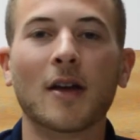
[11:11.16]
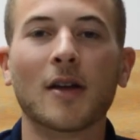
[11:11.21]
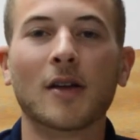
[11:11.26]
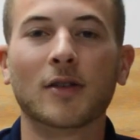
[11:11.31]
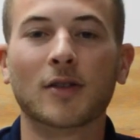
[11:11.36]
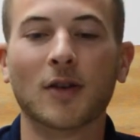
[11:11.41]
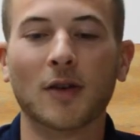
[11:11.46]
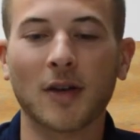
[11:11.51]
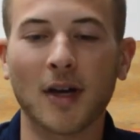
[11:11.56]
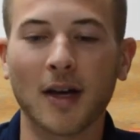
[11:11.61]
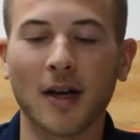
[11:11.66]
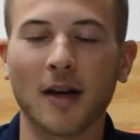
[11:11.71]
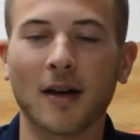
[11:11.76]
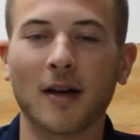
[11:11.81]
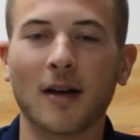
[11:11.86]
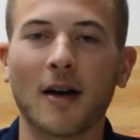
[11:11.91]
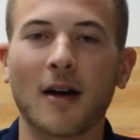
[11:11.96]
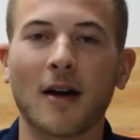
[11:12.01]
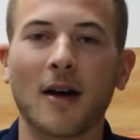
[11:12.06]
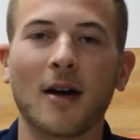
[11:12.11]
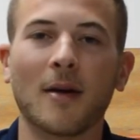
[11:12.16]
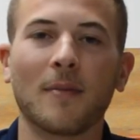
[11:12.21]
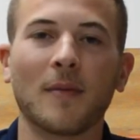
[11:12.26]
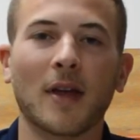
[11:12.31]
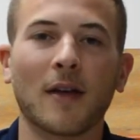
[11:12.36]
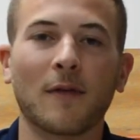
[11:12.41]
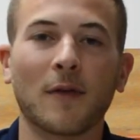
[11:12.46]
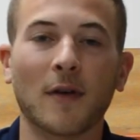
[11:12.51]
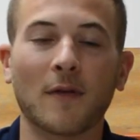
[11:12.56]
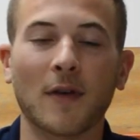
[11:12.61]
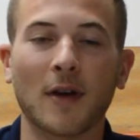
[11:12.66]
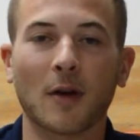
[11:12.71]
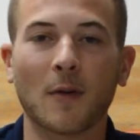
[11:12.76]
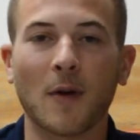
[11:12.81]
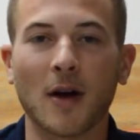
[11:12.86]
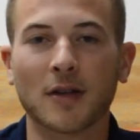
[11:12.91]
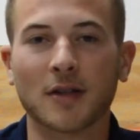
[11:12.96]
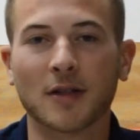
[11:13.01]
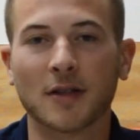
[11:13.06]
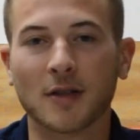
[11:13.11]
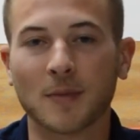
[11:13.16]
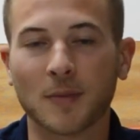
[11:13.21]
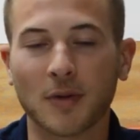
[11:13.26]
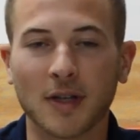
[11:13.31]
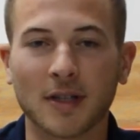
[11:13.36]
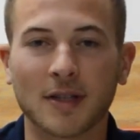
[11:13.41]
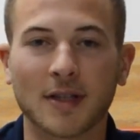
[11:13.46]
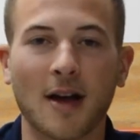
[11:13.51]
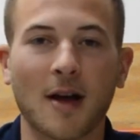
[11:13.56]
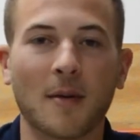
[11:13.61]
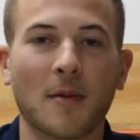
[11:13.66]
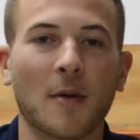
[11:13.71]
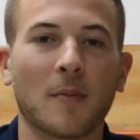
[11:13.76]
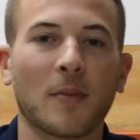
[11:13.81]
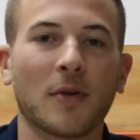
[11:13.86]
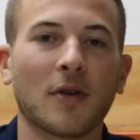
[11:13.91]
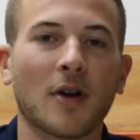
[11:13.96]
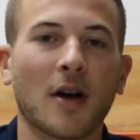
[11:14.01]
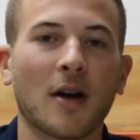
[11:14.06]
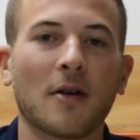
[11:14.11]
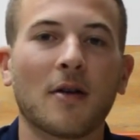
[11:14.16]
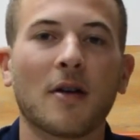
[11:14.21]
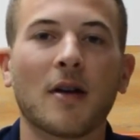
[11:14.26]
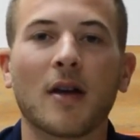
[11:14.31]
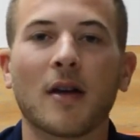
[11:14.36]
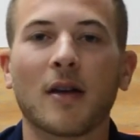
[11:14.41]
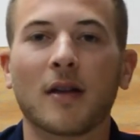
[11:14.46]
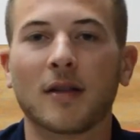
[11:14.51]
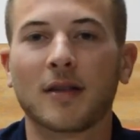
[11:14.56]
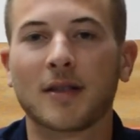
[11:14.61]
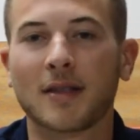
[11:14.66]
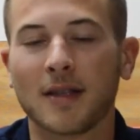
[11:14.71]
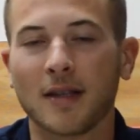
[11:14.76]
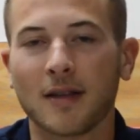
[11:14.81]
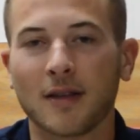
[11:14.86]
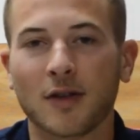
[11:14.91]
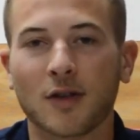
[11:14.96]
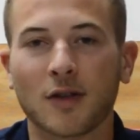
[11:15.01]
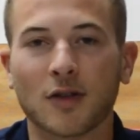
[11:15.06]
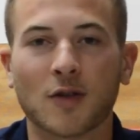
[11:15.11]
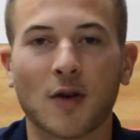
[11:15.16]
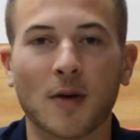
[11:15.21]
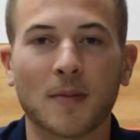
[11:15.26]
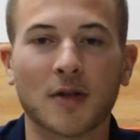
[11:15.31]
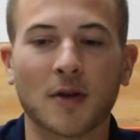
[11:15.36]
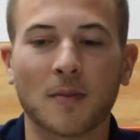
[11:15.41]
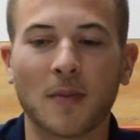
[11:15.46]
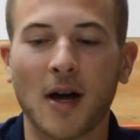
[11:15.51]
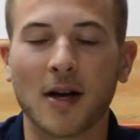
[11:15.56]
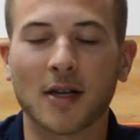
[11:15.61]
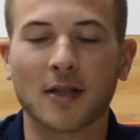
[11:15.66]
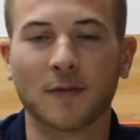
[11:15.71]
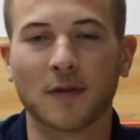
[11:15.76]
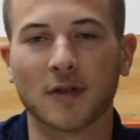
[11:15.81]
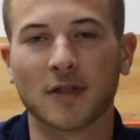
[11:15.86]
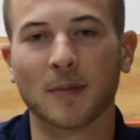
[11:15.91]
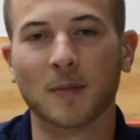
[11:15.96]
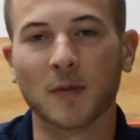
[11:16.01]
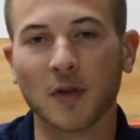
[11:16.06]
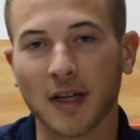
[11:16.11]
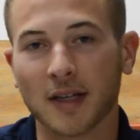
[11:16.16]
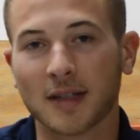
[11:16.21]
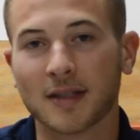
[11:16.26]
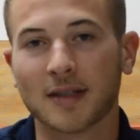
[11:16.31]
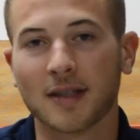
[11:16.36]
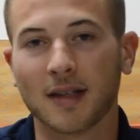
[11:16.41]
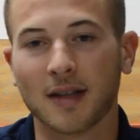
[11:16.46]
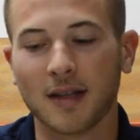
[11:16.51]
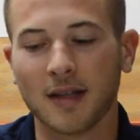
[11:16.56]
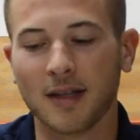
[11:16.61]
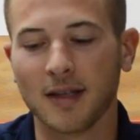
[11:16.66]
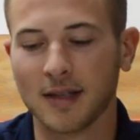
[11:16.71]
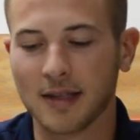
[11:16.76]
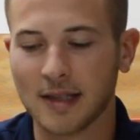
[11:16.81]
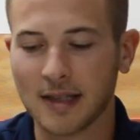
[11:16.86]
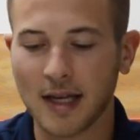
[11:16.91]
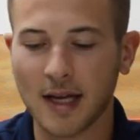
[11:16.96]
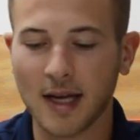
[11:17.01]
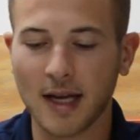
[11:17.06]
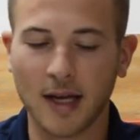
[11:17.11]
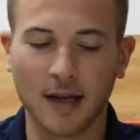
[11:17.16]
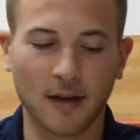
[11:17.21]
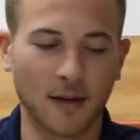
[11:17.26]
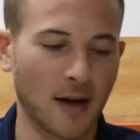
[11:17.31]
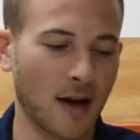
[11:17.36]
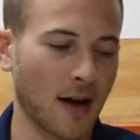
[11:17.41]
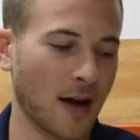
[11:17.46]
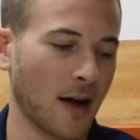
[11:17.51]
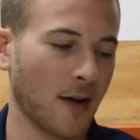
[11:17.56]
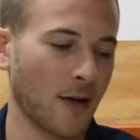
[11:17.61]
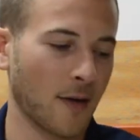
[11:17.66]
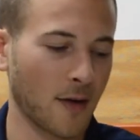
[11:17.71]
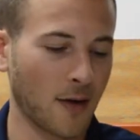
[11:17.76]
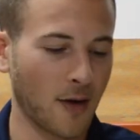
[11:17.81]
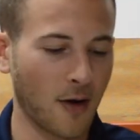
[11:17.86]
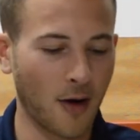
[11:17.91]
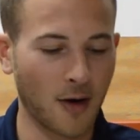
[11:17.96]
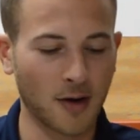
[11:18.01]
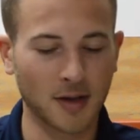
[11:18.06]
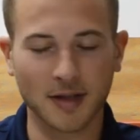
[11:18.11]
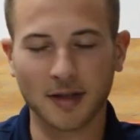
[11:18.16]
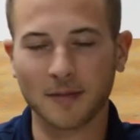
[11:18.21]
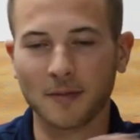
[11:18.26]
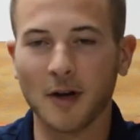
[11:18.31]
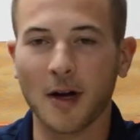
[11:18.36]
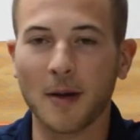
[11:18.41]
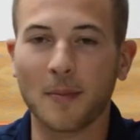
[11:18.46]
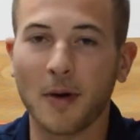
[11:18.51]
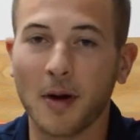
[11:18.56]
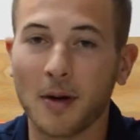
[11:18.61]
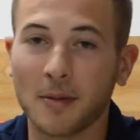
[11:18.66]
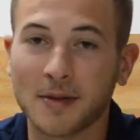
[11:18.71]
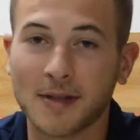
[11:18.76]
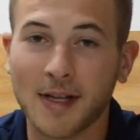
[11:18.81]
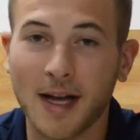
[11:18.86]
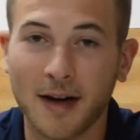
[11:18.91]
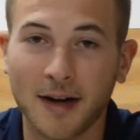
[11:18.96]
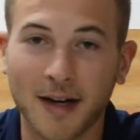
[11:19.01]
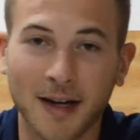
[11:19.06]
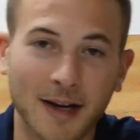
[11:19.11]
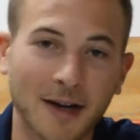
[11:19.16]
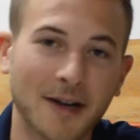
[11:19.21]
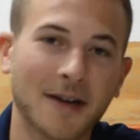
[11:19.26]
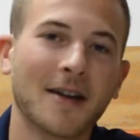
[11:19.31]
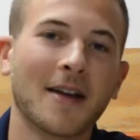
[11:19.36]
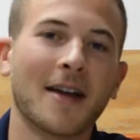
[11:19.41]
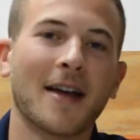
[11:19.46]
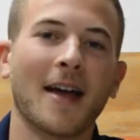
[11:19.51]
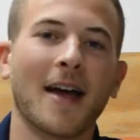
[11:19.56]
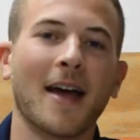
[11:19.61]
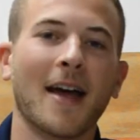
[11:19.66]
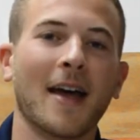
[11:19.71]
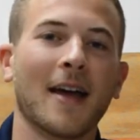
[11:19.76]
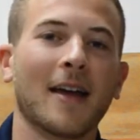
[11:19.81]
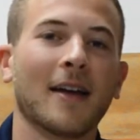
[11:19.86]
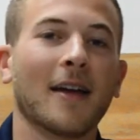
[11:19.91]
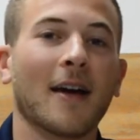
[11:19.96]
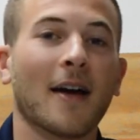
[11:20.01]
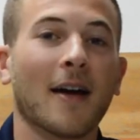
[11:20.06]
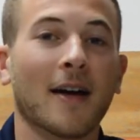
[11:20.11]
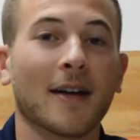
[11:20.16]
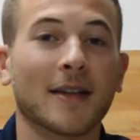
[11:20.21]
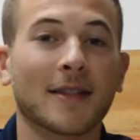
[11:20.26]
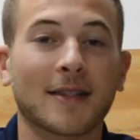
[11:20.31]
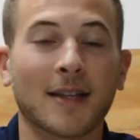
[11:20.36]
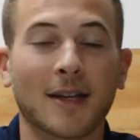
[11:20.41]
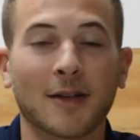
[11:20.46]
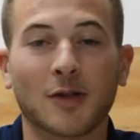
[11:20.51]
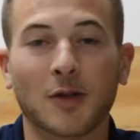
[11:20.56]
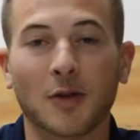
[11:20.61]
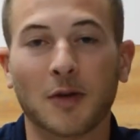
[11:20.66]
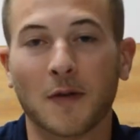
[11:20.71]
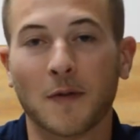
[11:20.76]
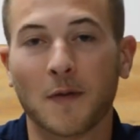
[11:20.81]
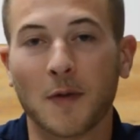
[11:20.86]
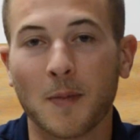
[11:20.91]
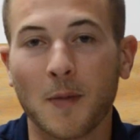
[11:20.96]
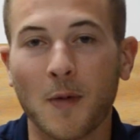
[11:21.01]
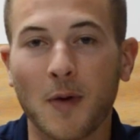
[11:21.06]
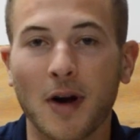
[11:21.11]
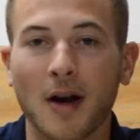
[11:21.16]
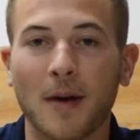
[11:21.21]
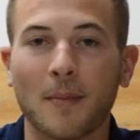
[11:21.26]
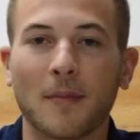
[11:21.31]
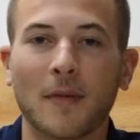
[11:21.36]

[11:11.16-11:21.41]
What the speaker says: So yeah, if you have any questions, please comment below. See the description box for some links to these awesome light bulbs down here, and stay tuned for more.